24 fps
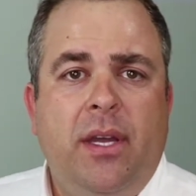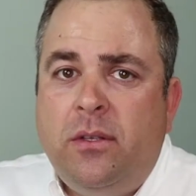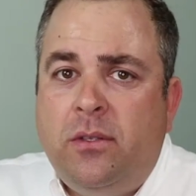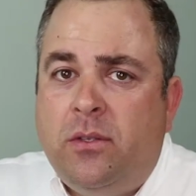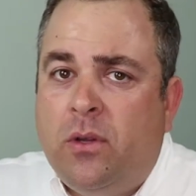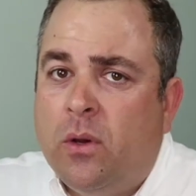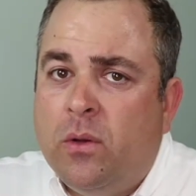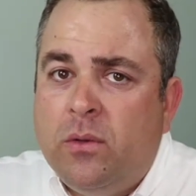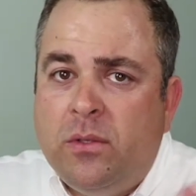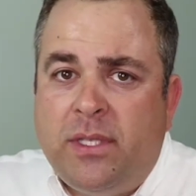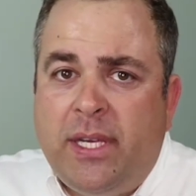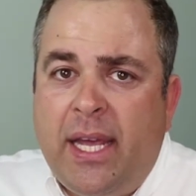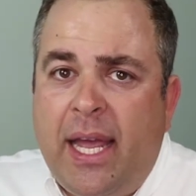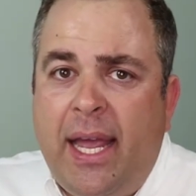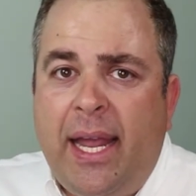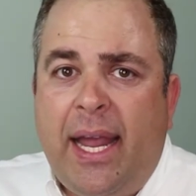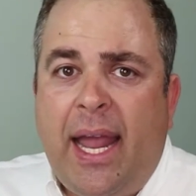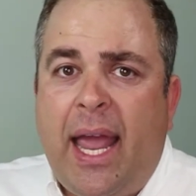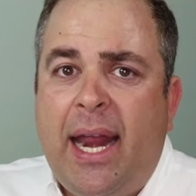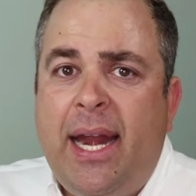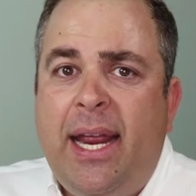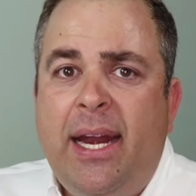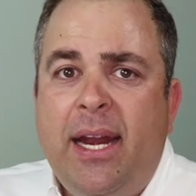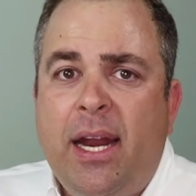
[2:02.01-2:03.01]
Don't take
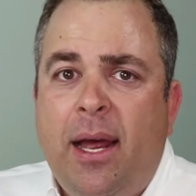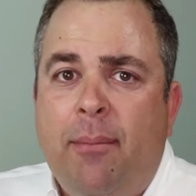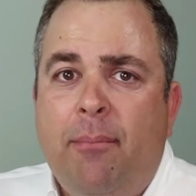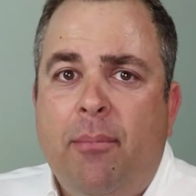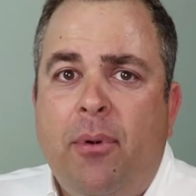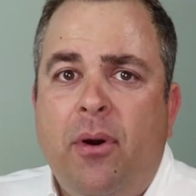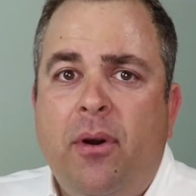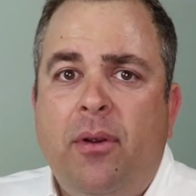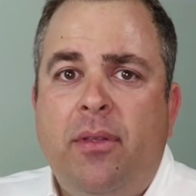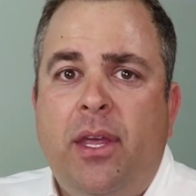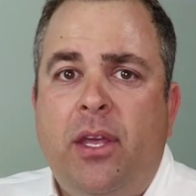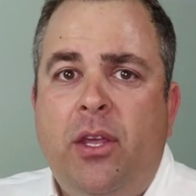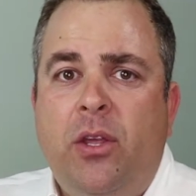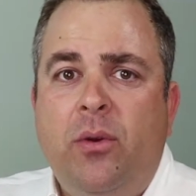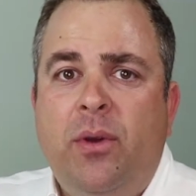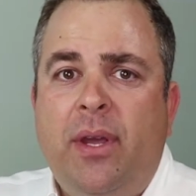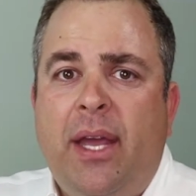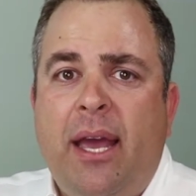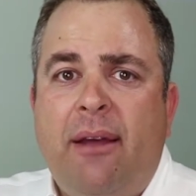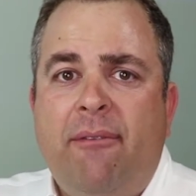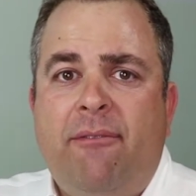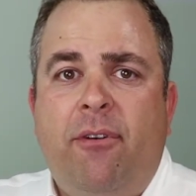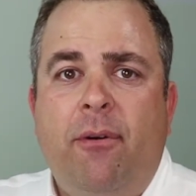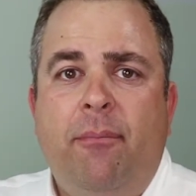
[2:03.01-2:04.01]
any number that you
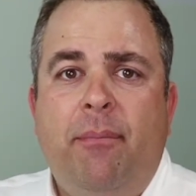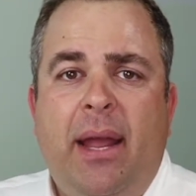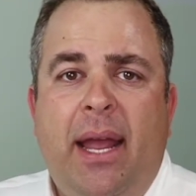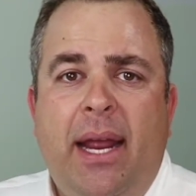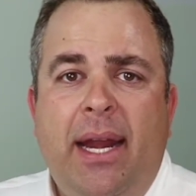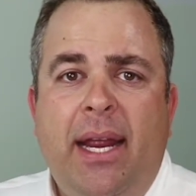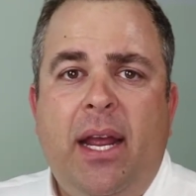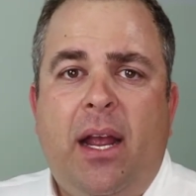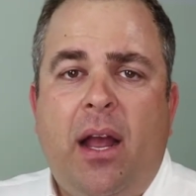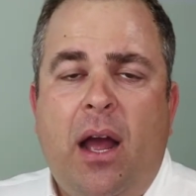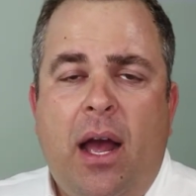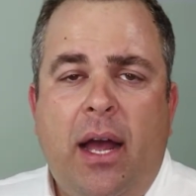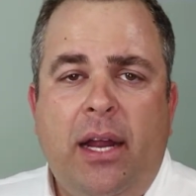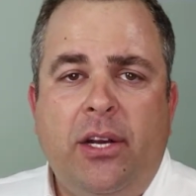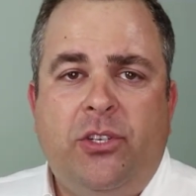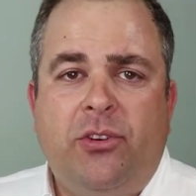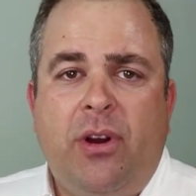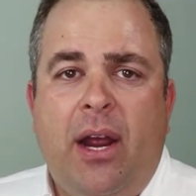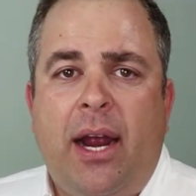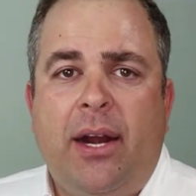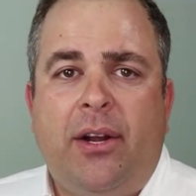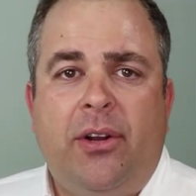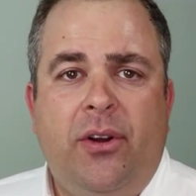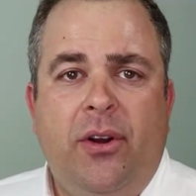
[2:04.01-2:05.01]
get from any
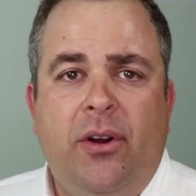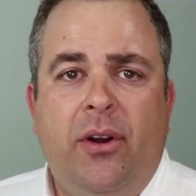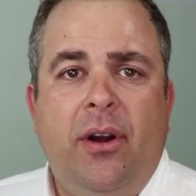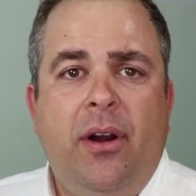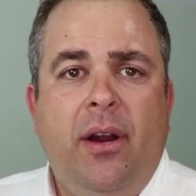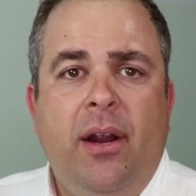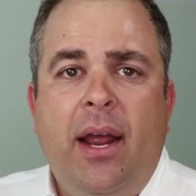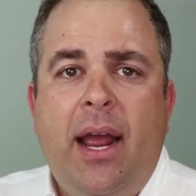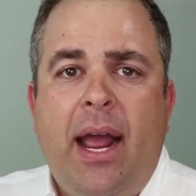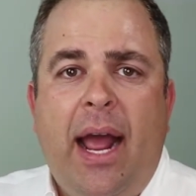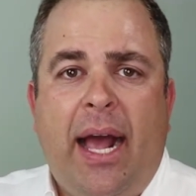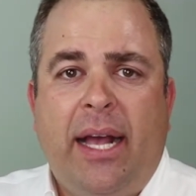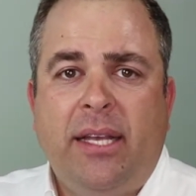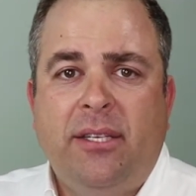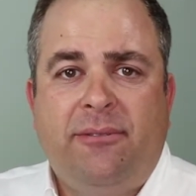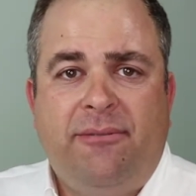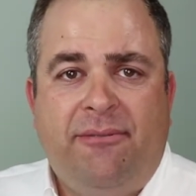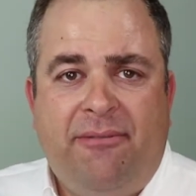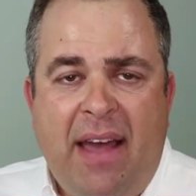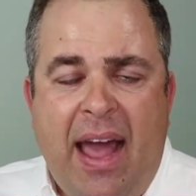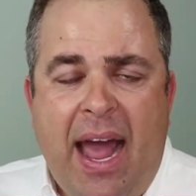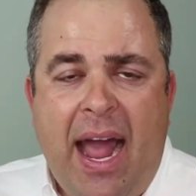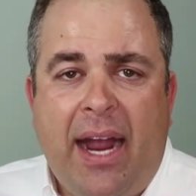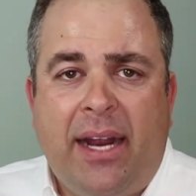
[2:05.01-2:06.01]
contractor as
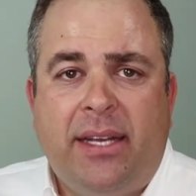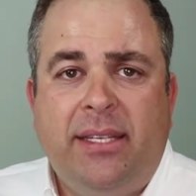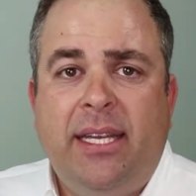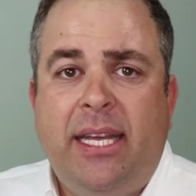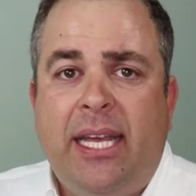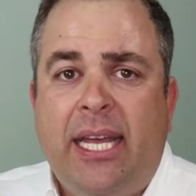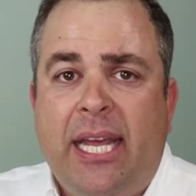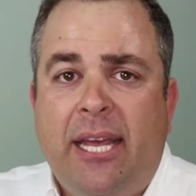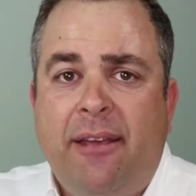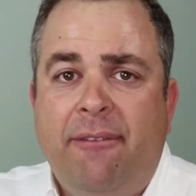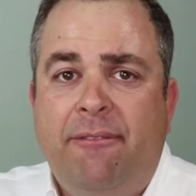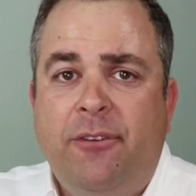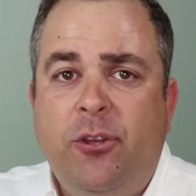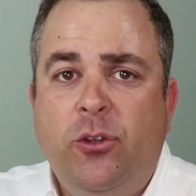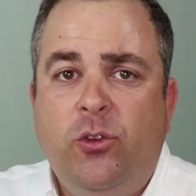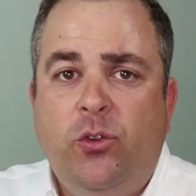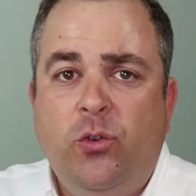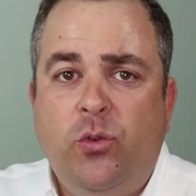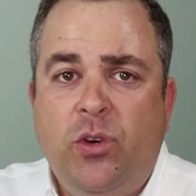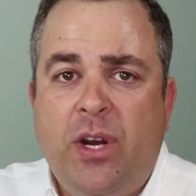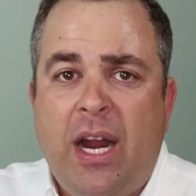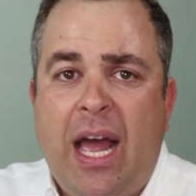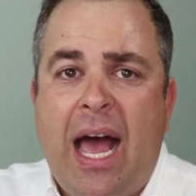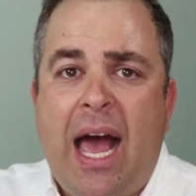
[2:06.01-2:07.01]
fact if you
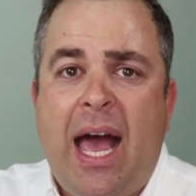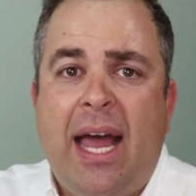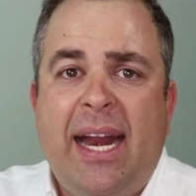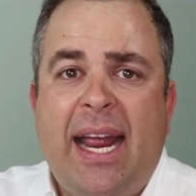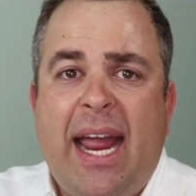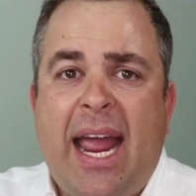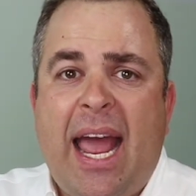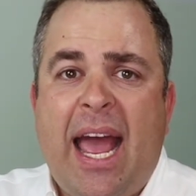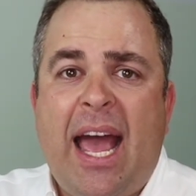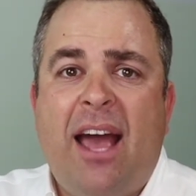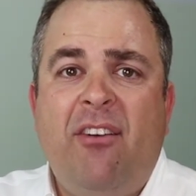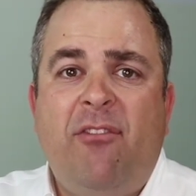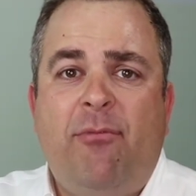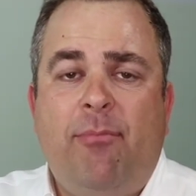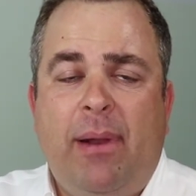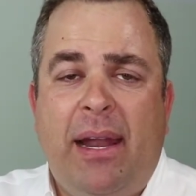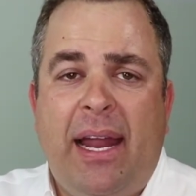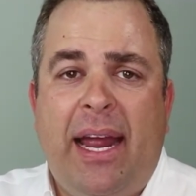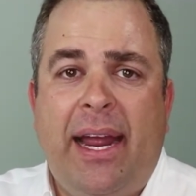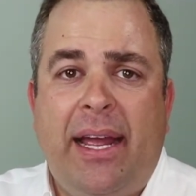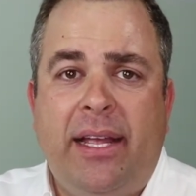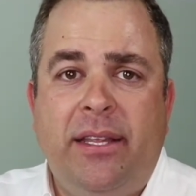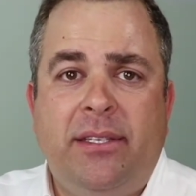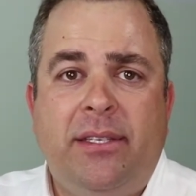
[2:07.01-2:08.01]
do not have
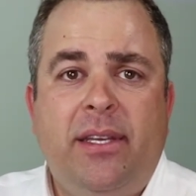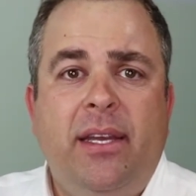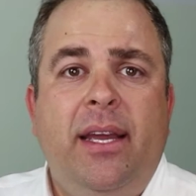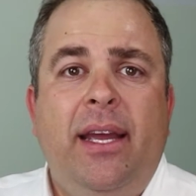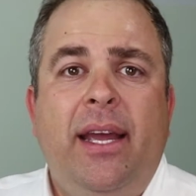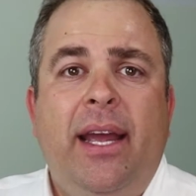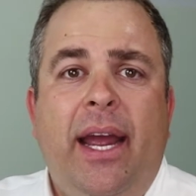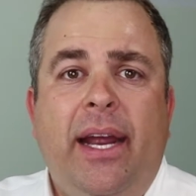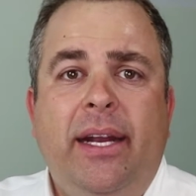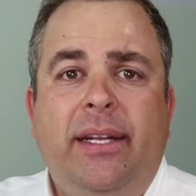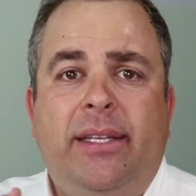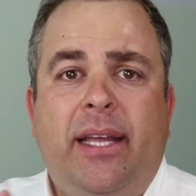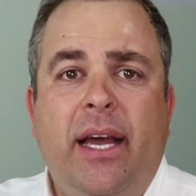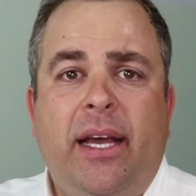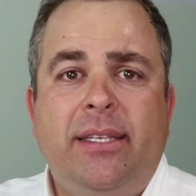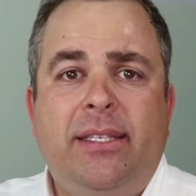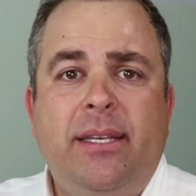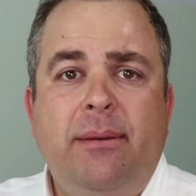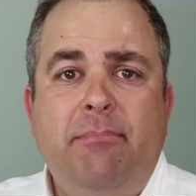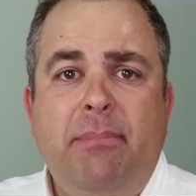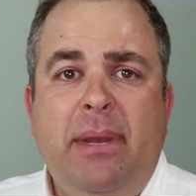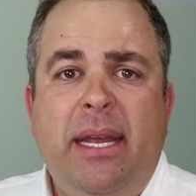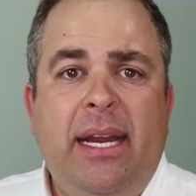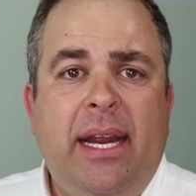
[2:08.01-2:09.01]
plans. It
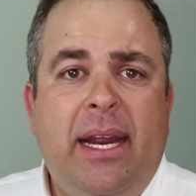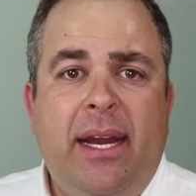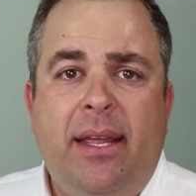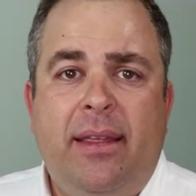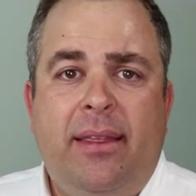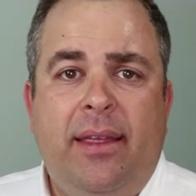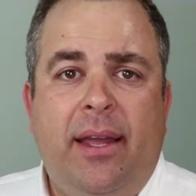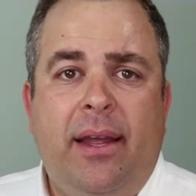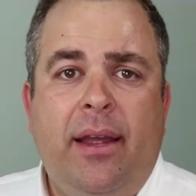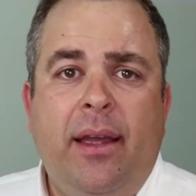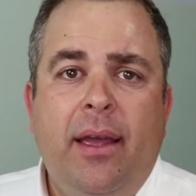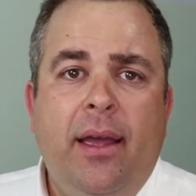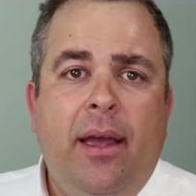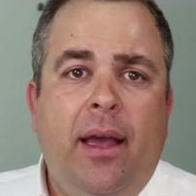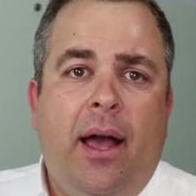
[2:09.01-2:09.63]
doesn't mean anything.